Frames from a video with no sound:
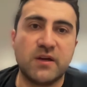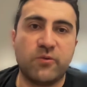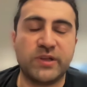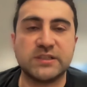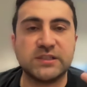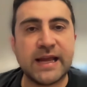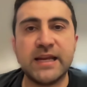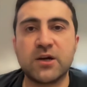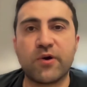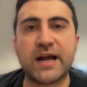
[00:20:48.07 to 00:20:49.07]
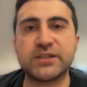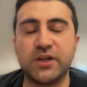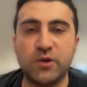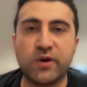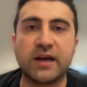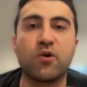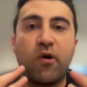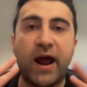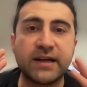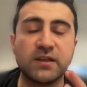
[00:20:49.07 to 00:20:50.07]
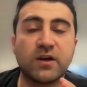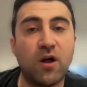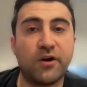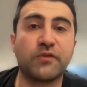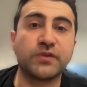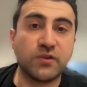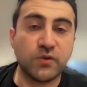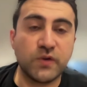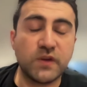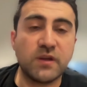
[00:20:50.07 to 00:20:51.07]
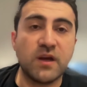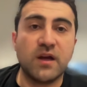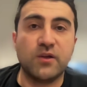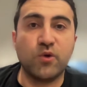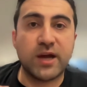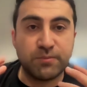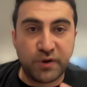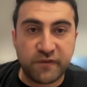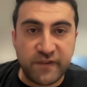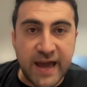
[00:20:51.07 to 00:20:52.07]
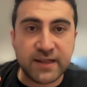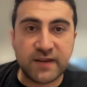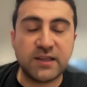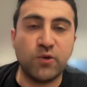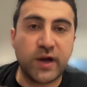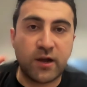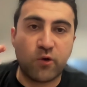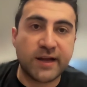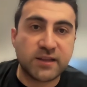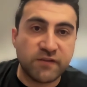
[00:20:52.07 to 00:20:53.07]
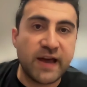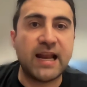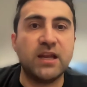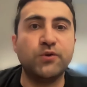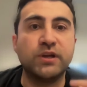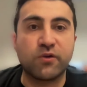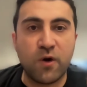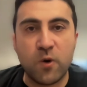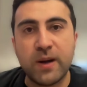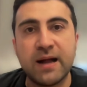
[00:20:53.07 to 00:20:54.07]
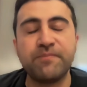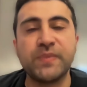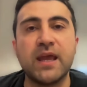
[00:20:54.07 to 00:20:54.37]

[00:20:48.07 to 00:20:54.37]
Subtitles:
With the staining correction, you can correct the color of the tooth. You can perfect it. You can correct the value, the chroma.